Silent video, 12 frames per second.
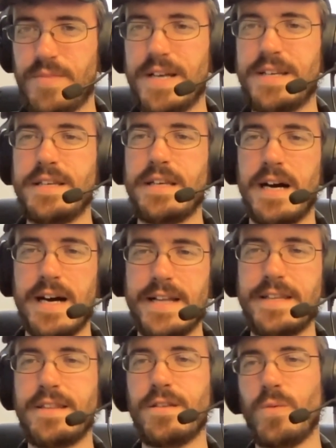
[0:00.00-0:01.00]
but
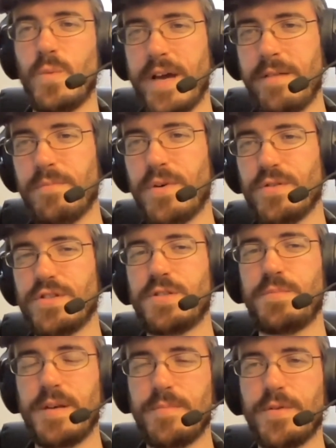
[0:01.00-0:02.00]
not in the way
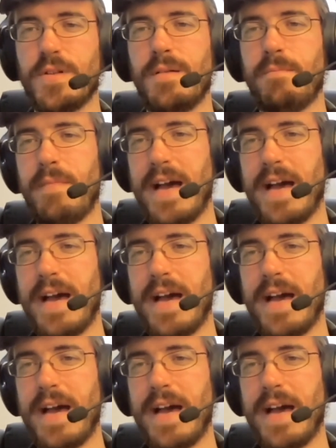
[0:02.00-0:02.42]
most people